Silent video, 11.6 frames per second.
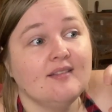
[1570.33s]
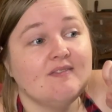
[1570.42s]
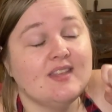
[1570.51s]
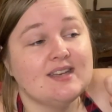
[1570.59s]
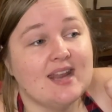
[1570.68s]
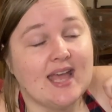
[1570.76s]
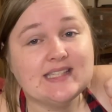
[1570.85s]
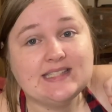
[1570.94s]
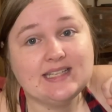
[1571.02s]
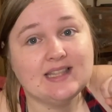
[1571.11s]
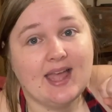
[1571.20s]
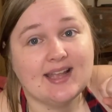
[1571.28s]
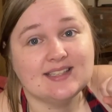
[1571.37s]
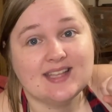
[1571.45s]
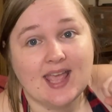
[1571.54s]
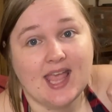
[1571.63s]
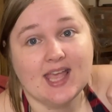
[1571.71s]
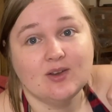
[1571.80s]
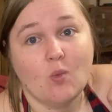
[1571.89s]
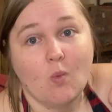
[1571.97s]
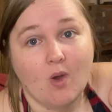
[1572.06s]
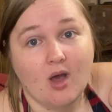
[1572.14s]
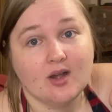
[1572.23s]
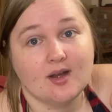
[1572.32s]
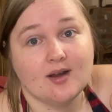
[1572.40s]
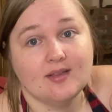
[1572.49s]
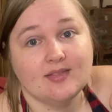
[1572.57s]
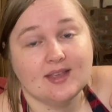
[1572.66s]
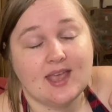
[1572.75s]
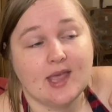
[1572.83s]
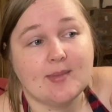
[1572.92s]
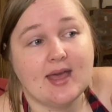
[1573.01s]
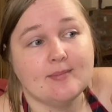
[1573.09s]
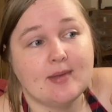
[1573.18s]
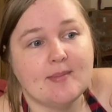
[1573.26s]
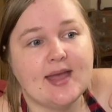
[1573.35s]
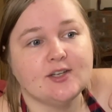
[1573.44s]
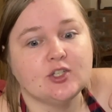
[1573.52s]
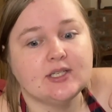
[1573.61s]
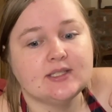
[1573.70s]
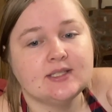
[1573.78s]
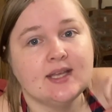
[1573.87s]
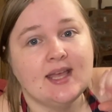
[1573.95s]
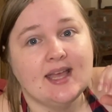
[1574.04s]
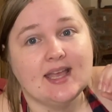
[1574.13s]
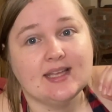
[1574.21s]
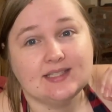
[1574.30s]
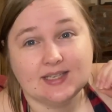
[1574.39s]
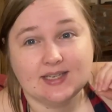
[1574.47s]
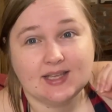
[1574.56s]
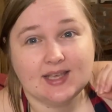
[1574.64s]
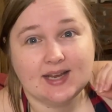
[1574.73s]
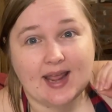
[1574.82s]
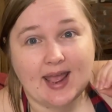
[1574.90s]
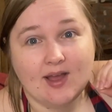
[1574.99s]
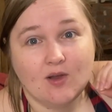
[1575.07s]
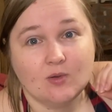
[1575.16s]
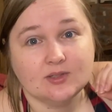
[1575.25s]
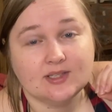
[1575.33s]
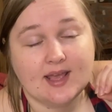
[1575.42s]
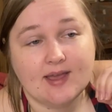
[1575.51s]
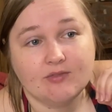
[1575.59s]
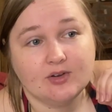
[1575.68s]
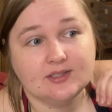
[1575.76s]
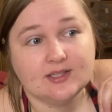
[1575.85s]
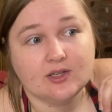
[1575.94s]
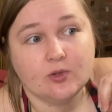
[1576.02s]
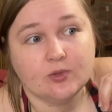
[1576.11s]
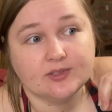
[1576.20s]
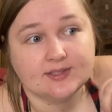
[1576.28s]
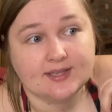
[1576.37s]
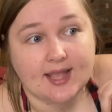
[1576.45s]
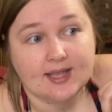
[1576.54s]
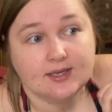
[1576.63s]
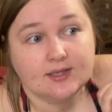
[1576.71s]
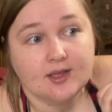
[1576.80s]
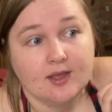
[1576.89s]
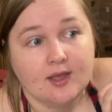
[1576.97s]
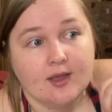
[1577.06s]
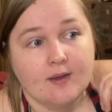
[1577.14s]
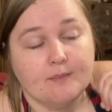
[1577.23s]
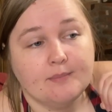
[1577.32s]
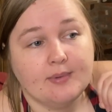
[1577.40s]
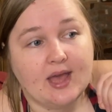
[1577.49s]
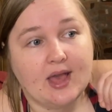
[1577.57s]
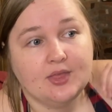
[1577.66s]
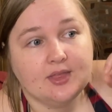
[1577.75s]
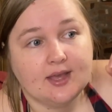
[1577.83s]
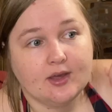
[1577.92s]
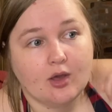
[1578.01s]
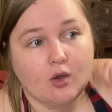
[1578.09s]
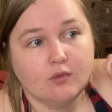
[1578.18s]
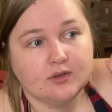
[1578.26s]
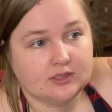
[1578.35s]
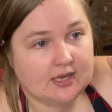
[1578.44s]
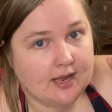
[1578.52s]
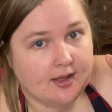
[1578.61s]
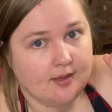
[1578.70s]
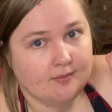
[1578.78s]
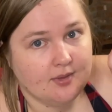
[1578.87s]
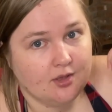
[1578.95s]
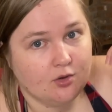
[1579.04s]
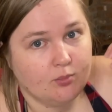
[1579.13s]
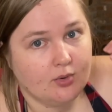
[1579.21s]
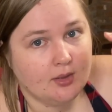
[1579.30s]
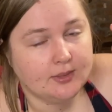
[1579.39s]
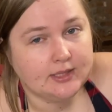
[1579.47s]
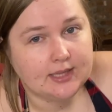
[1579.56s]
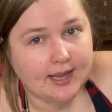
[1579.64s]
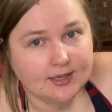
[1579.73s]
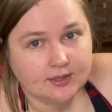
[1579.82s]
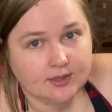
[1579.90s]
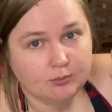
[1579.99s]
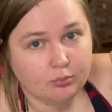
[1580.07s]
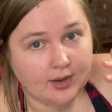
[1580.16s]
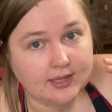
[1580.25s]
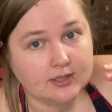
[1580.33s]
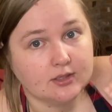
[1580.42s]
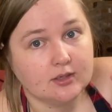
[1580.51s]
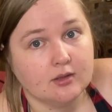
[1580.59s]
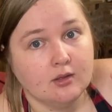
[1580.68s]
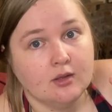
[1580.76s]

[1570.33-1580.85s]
the nasty like tan water that came out of my mattress. It didn't get out every single stain, but I think over time it'll probably lighten and brighten